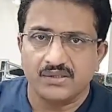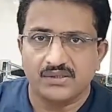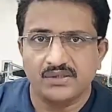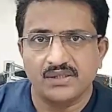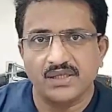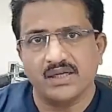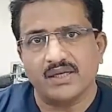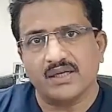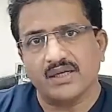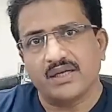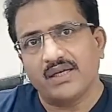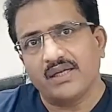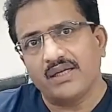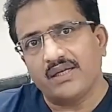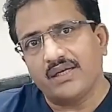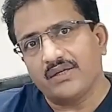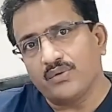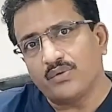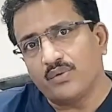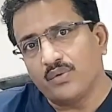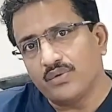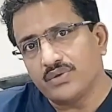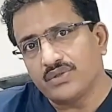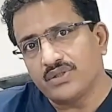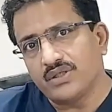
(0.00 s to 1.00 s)
then again
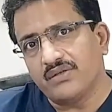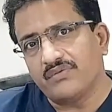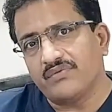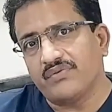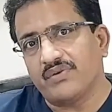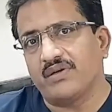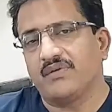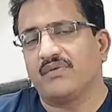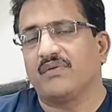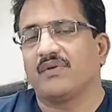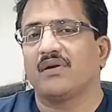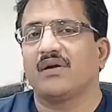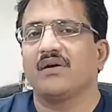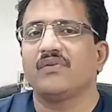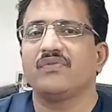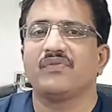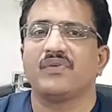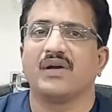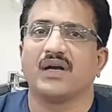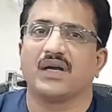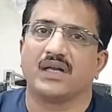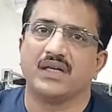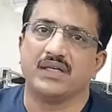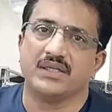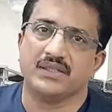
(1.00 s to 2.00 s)
it goes in favor of
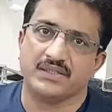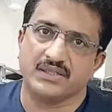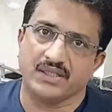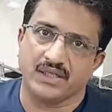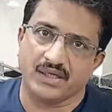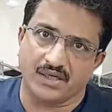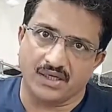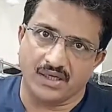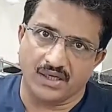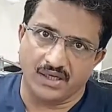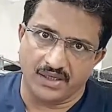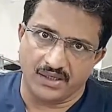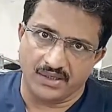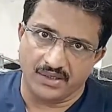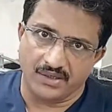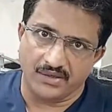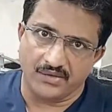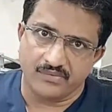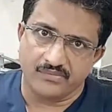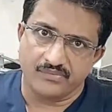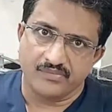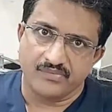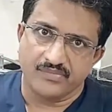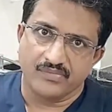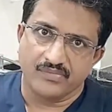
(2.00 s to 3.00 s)
achalasia cardia.